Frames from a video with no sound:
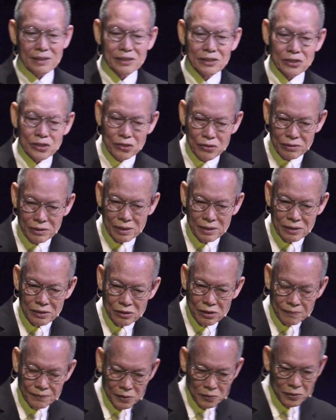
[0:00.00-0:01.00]
student
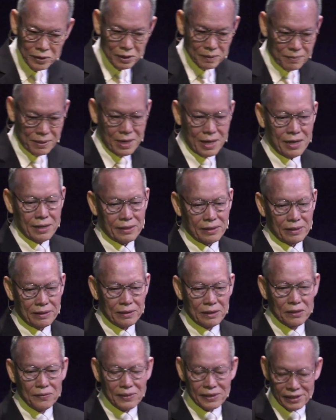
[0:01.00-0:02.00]
of the Word of God,
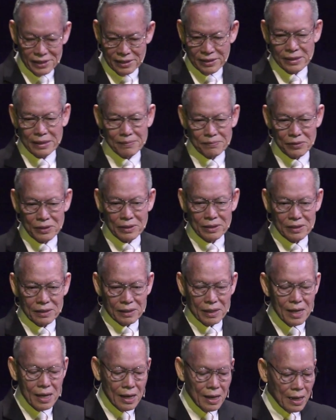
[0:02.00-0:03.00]
you will see something here.